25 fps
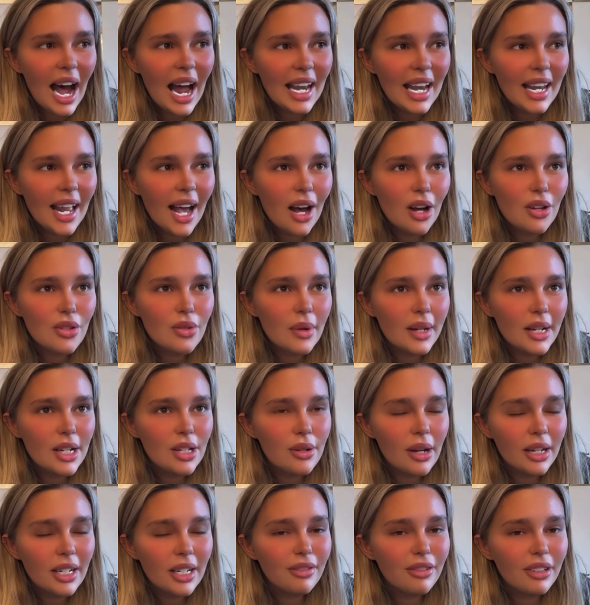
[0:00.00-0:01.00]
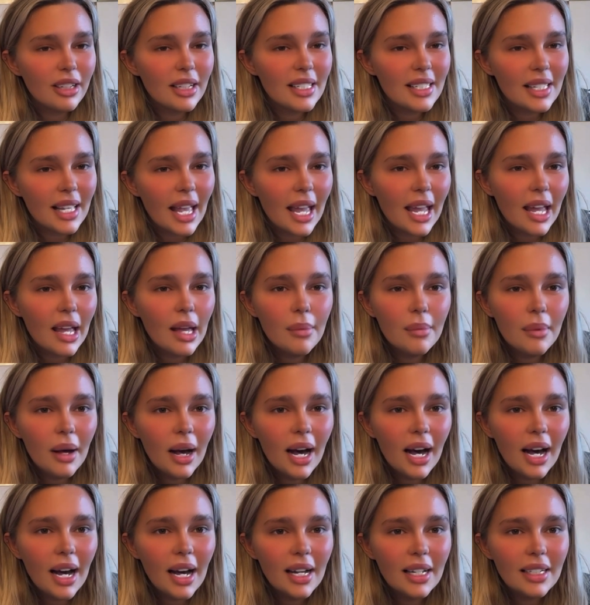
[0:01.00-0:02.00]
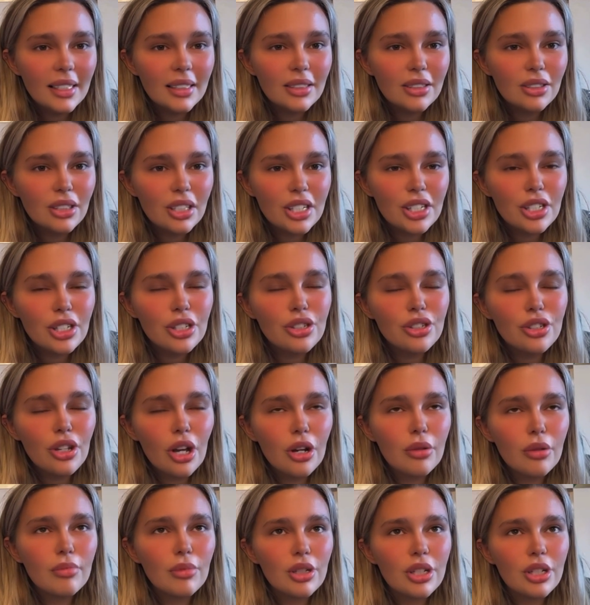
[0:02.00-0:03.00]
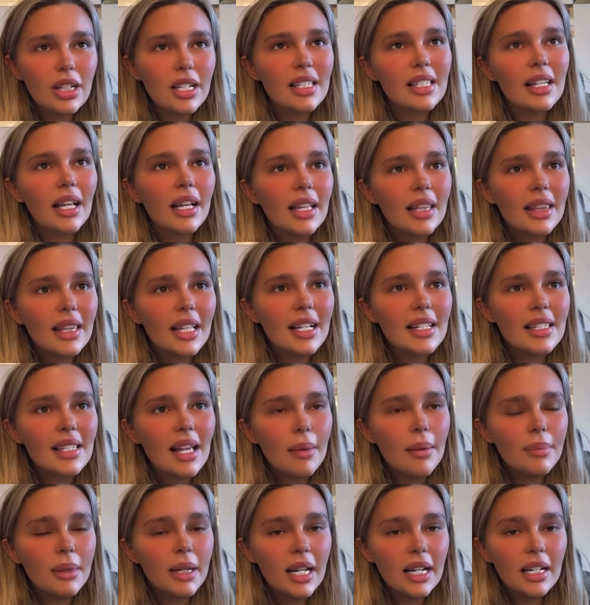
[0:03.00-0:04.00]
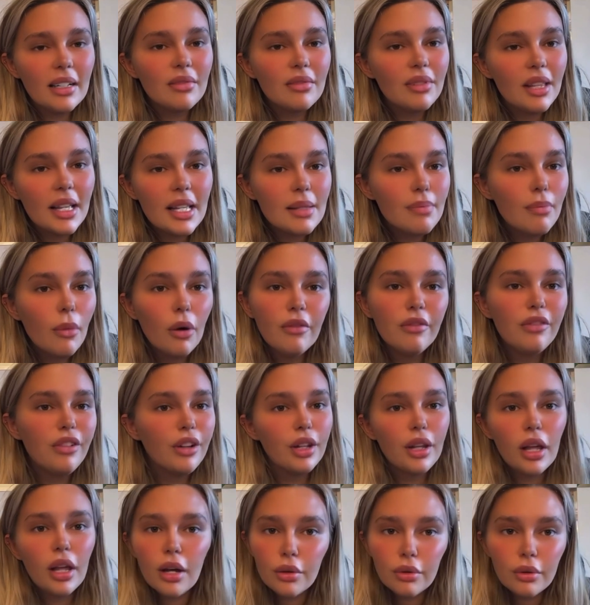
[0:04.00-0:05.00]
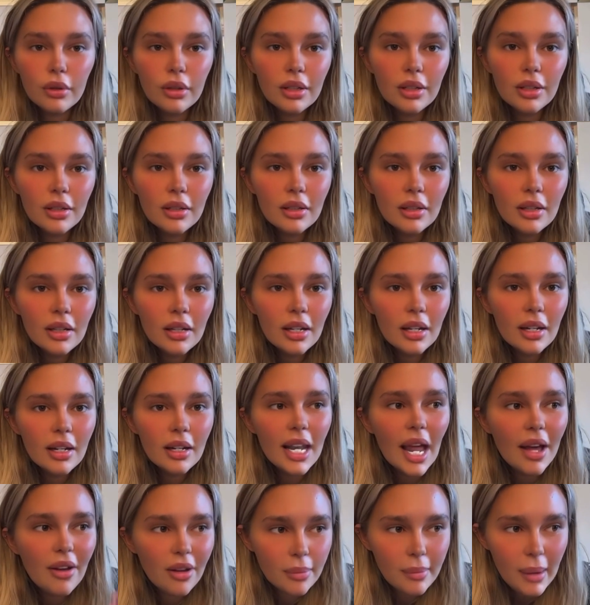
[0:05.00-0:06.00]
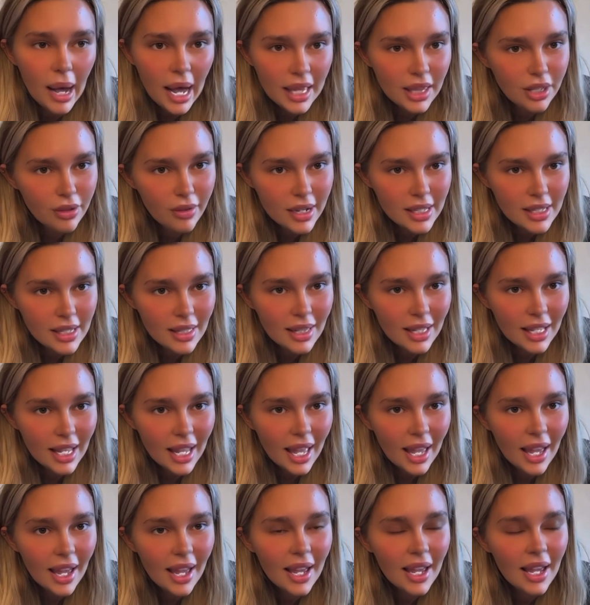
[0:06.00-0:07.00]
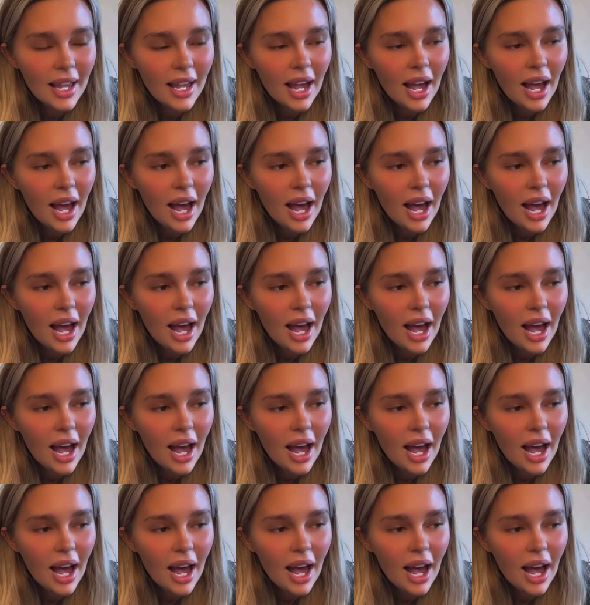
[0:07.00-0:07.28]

And now 2023's came and there's so much exciting things happening this month alone, never mind the rest of the year.